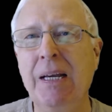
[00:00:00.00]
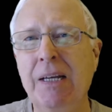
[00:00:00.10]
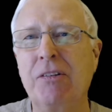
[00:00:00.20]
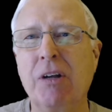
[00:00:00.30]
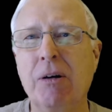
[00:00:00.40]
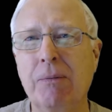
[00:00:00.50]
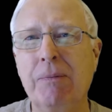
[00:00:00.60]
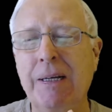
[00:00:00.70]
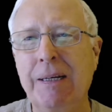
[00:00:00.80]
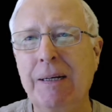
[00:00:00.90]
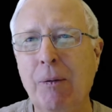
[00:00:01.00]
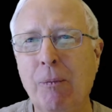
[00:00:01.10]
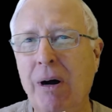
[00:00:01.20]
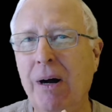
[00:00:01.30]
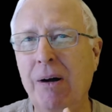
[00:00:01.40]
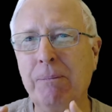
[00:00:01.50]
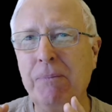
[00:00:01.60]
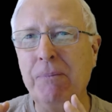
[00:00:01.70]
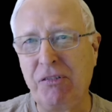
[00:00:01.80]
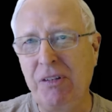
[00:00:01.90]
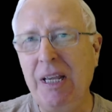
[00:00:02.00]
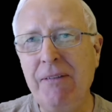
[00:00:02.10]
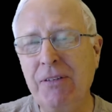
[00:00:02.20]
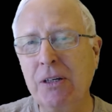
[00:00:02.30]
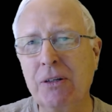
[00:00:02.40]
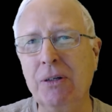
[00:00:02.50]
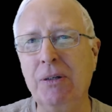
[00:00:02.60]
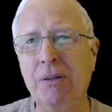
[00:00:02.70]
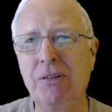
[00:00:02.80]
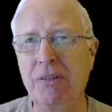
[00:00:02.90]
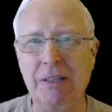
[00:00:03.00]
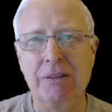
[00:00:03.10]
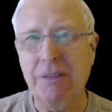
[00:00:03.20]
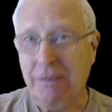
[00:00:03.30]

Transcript: So while Steve concludes that